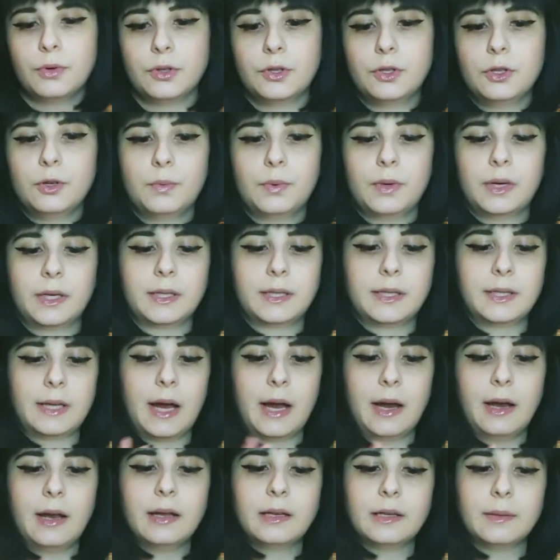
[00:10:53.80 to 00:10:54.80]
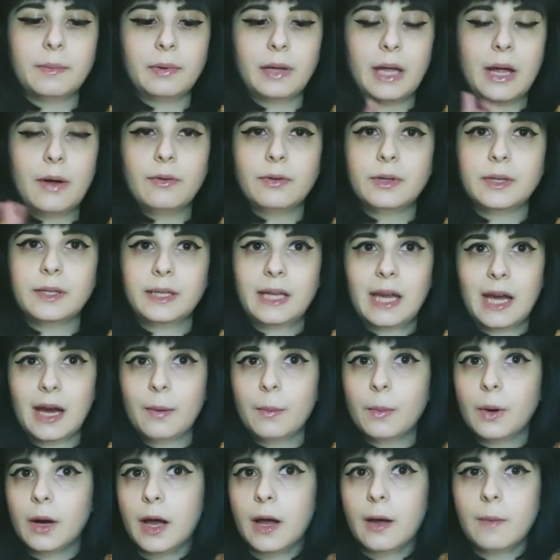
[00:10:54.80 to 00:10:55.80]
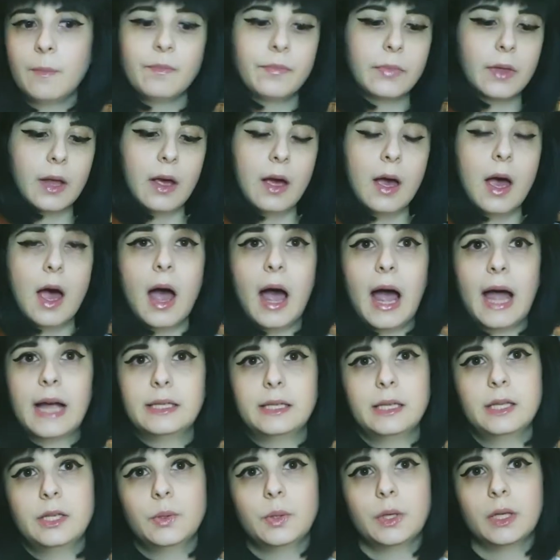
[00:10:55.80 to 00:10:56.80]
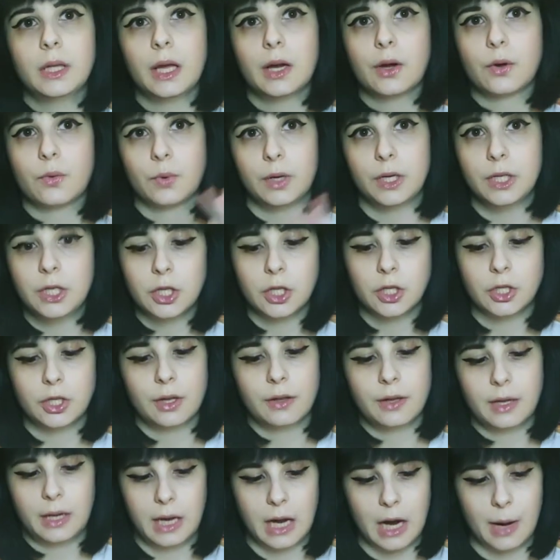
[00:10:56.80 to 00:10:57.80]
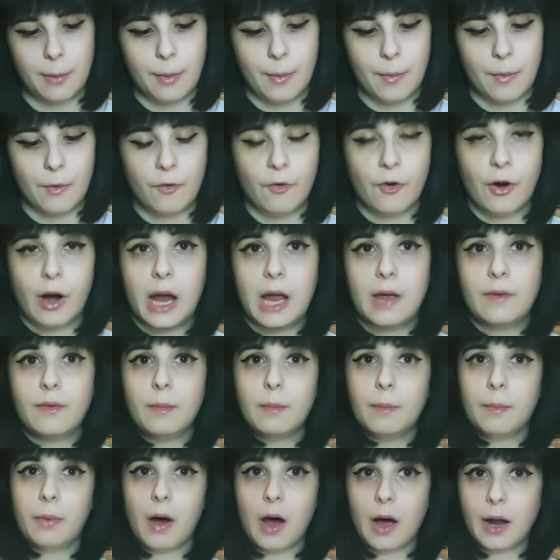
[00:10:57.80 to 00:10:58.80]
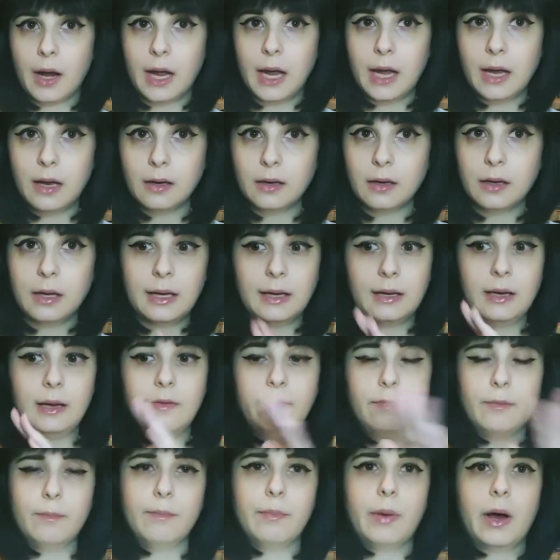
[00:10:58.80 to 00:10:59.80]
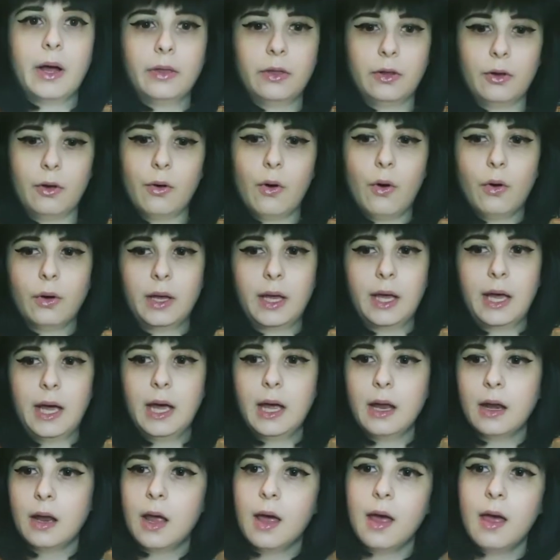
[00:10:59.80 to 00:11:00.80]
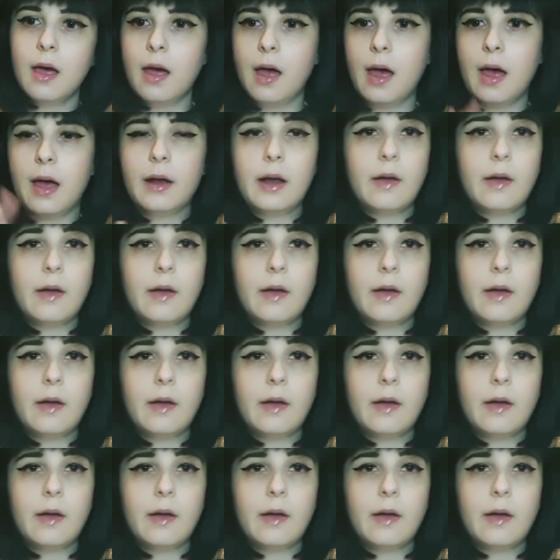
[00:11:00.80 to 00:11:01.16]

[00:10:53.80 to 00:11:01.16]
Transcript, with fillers: super excited to play with this camera. I did do a lot of research on the camera before I even bought it, and even bought the whole kit. And